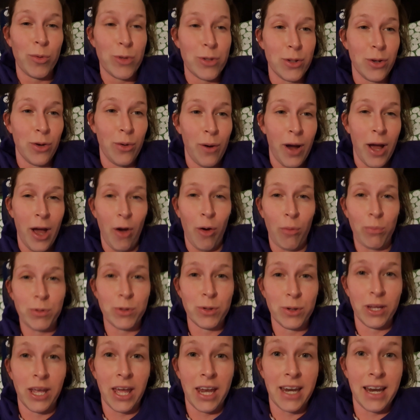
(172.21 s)
so I hope
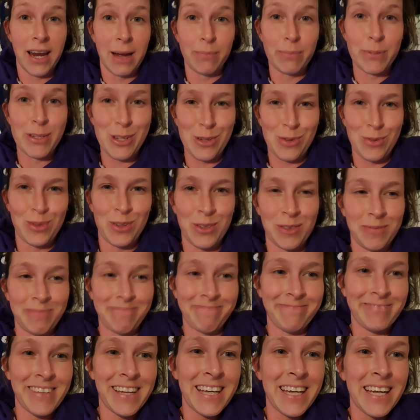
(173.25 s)
to get it up soon.
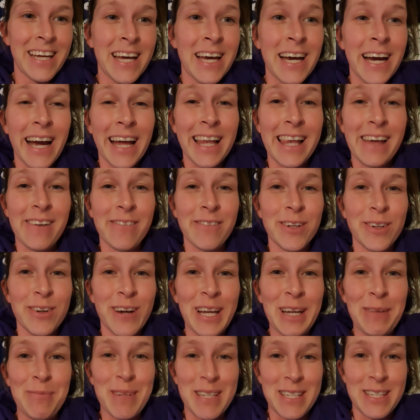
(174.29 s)
I love you
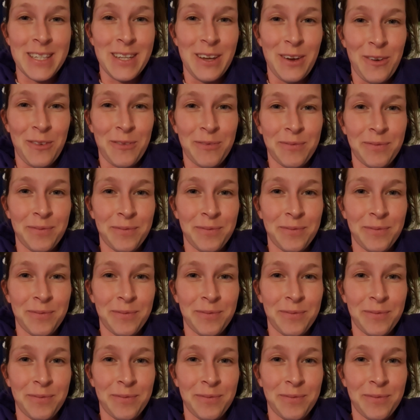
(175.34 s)
and I miss you.